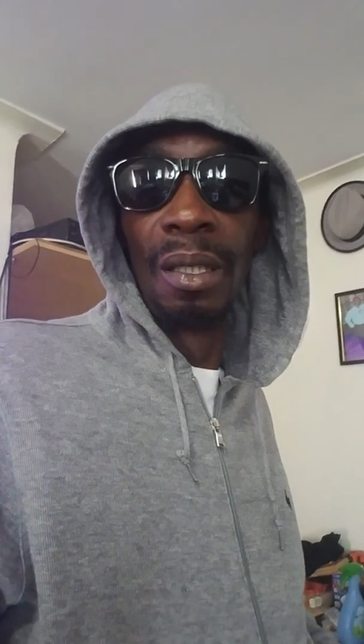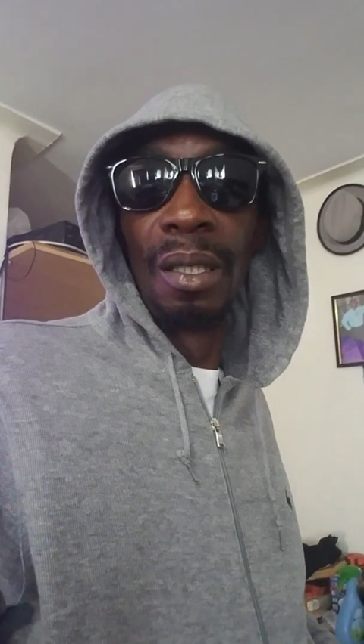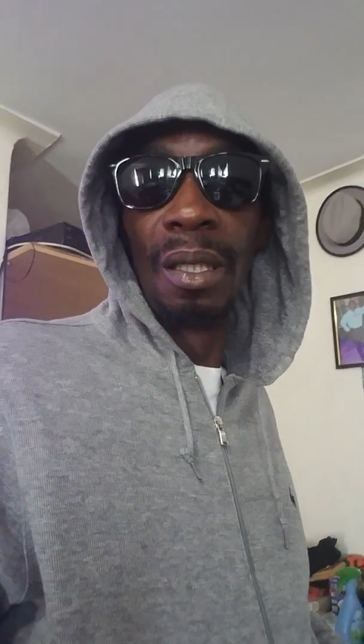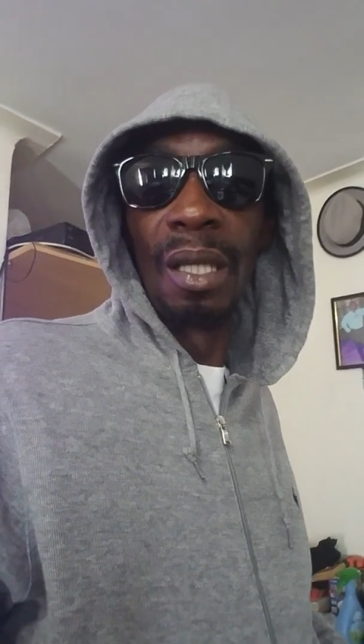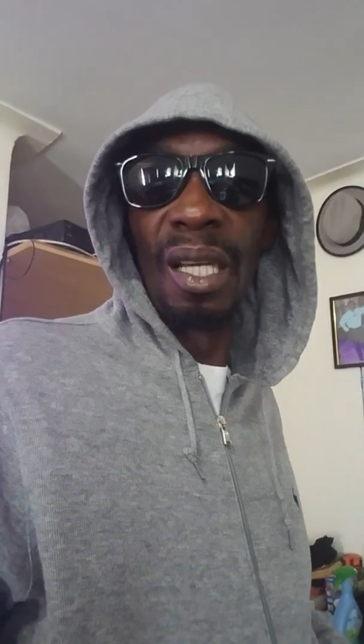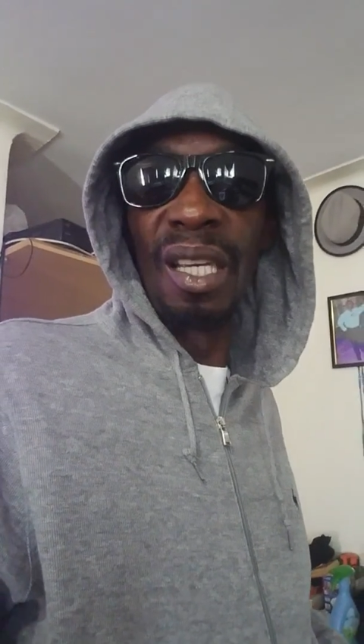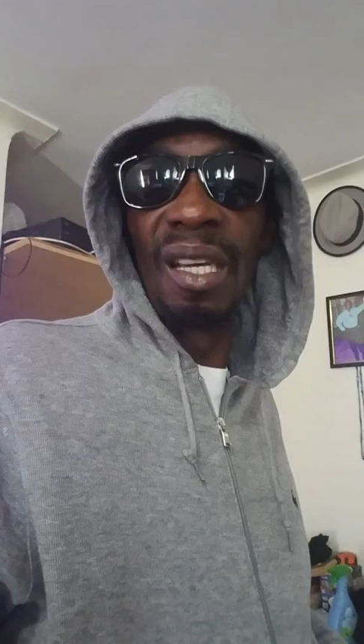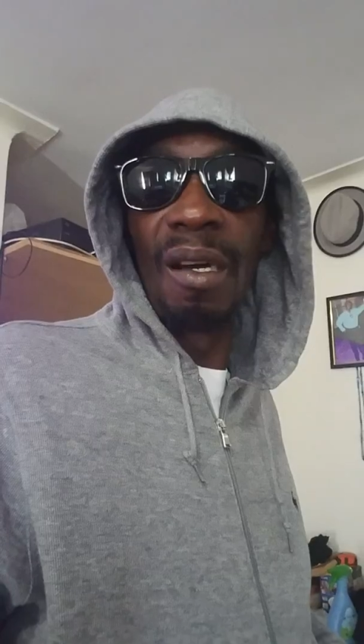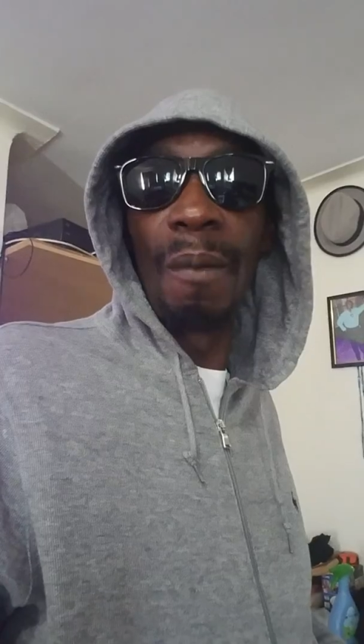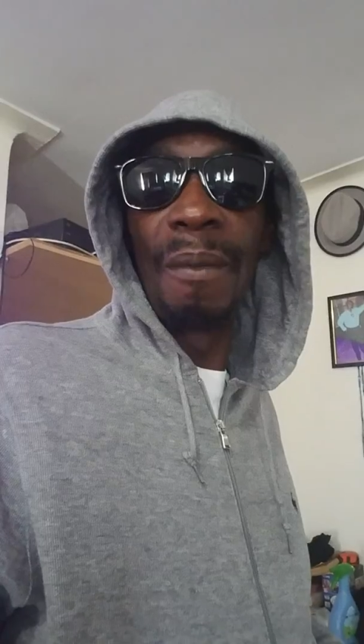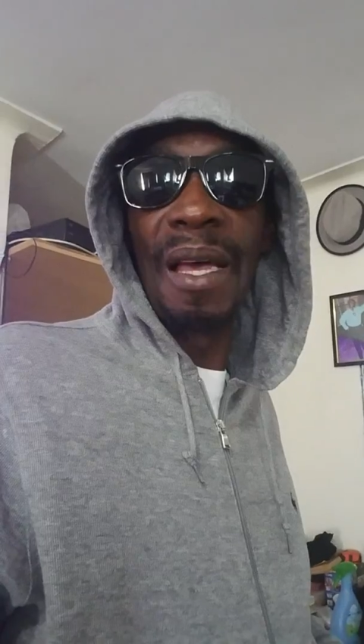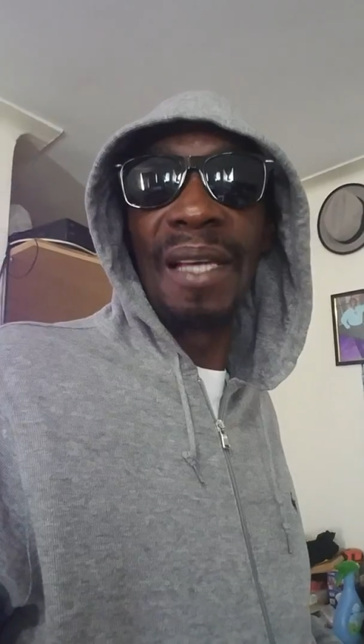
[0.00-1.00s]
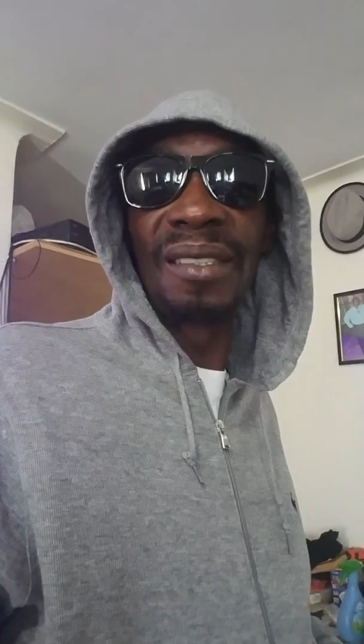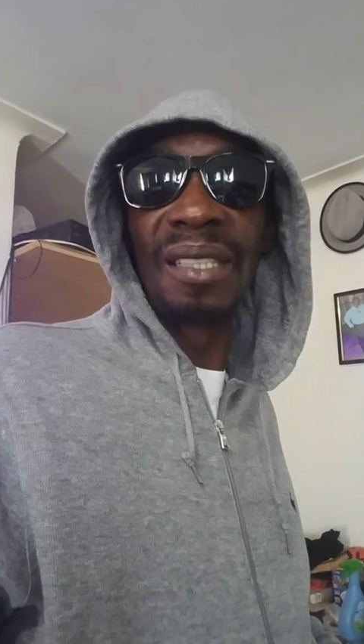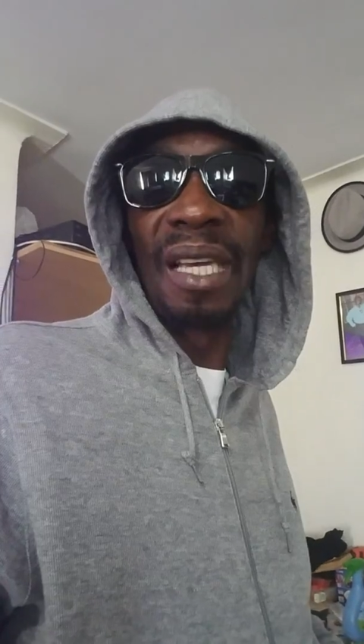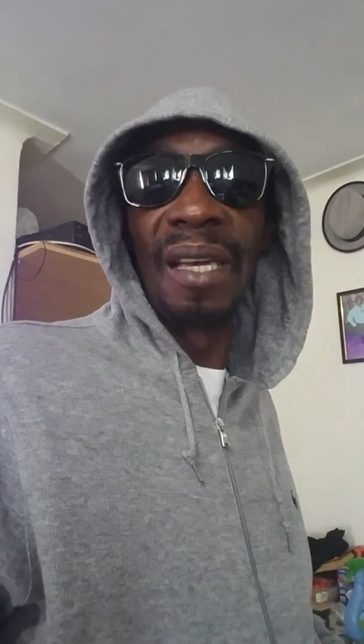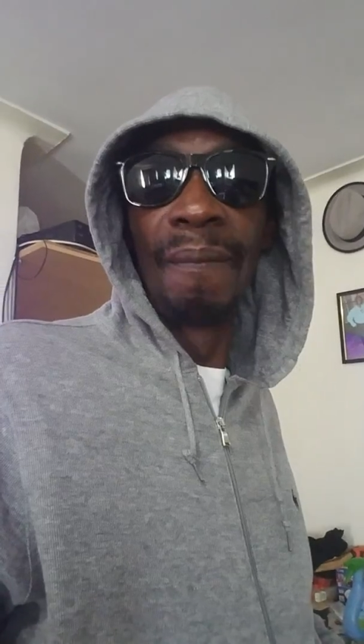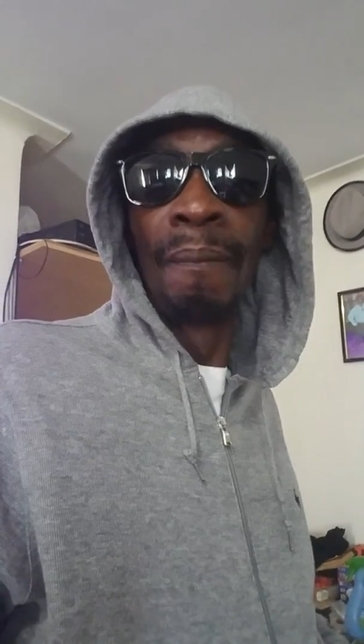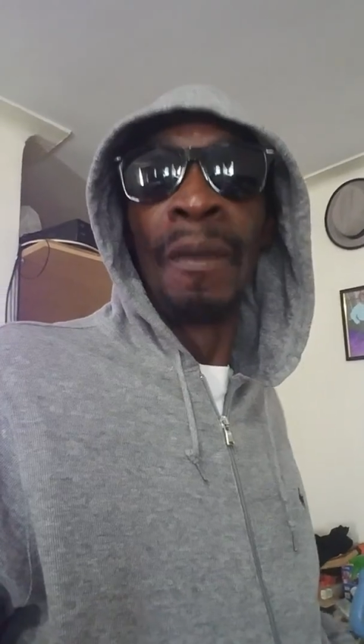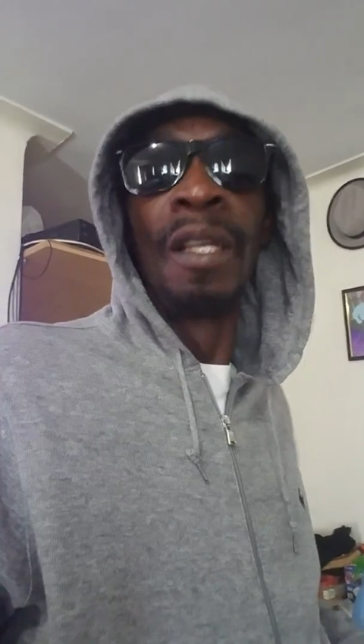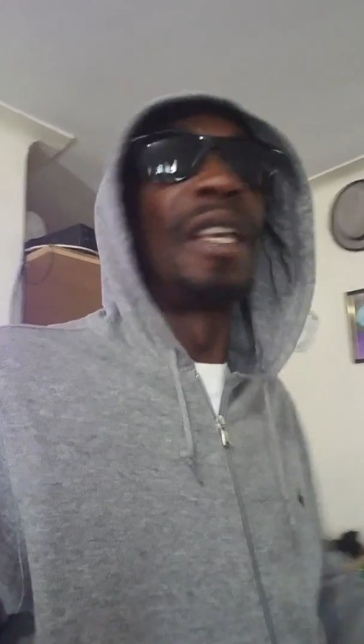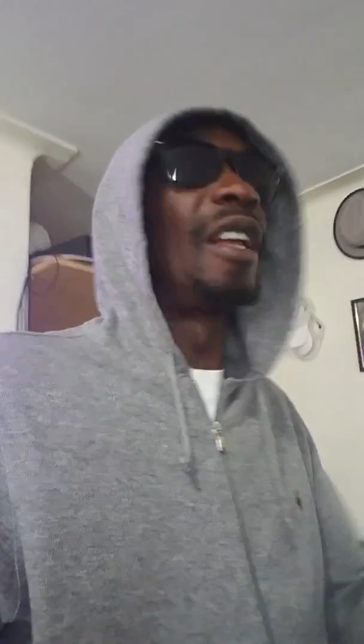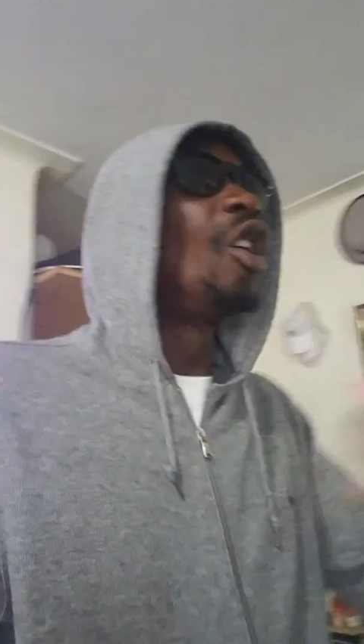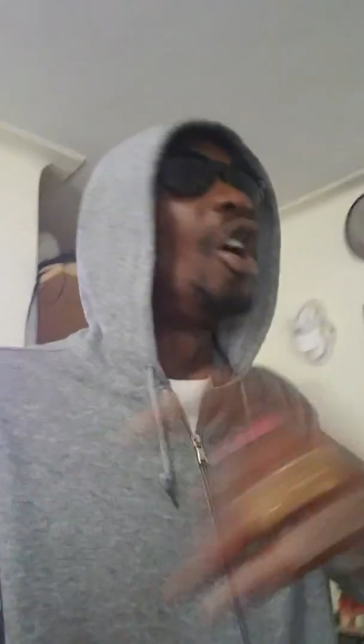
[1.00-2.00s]
You hear me I say?
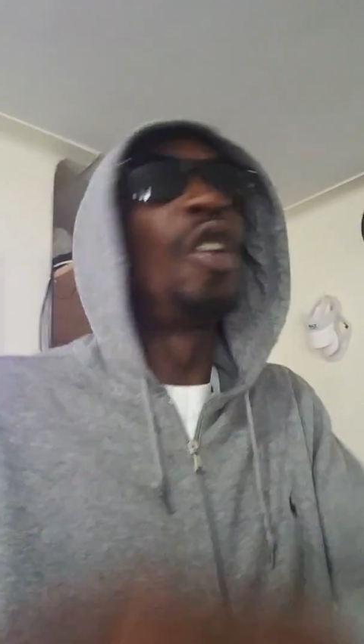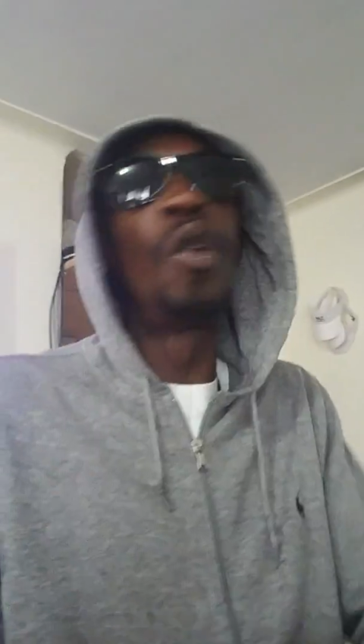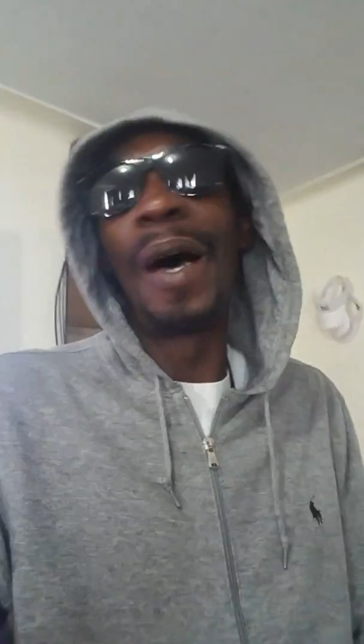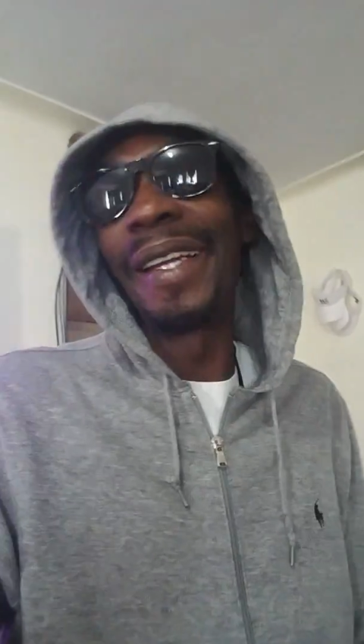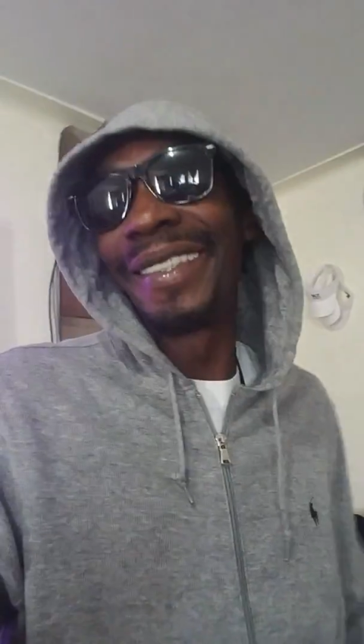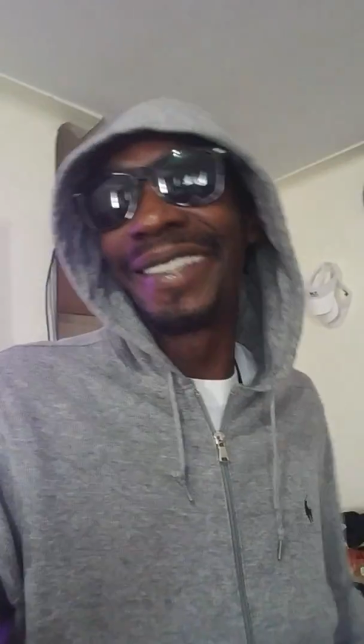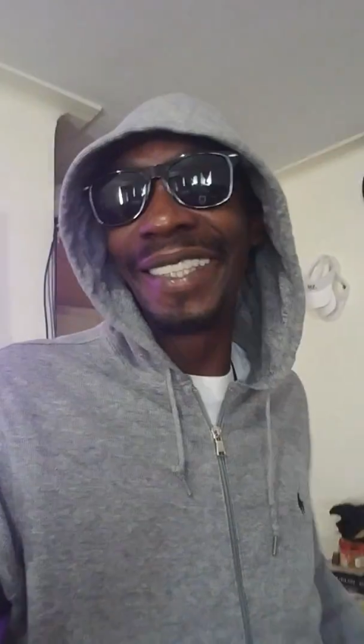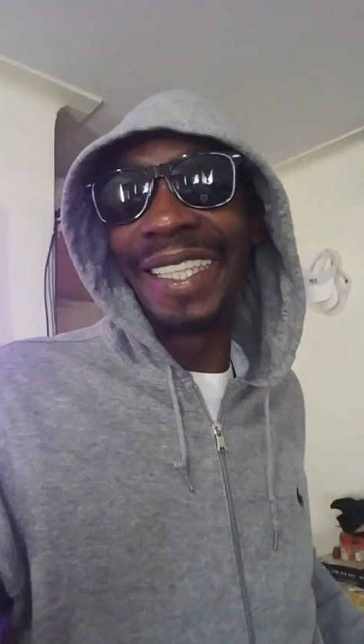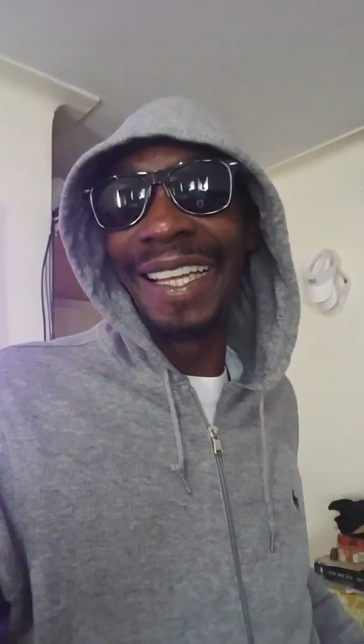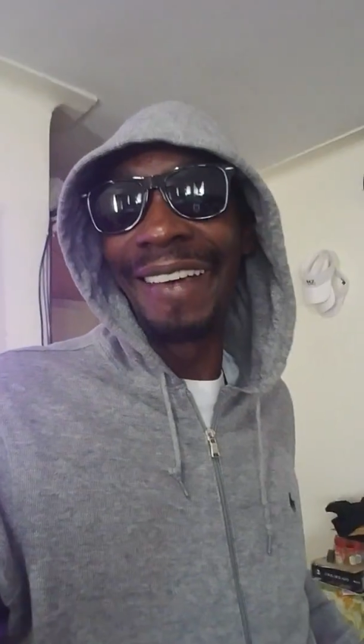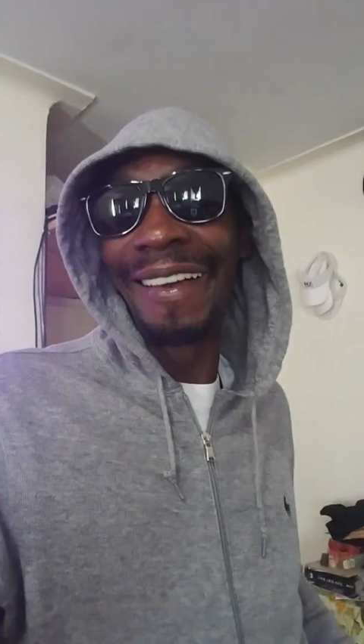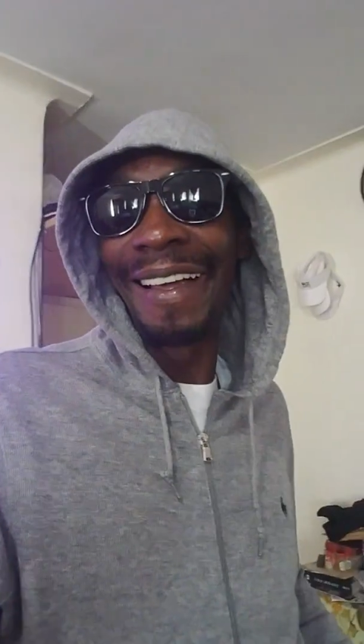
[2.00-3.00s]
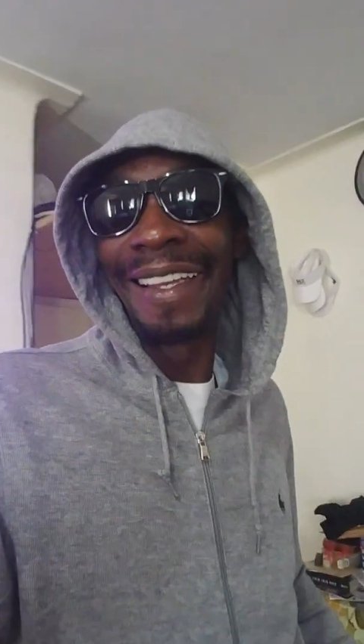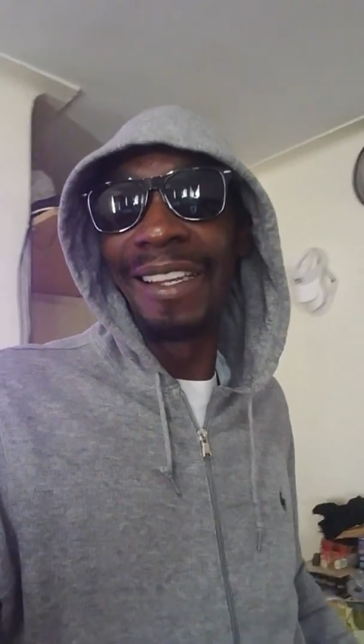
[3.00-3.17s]
You don't know how the general,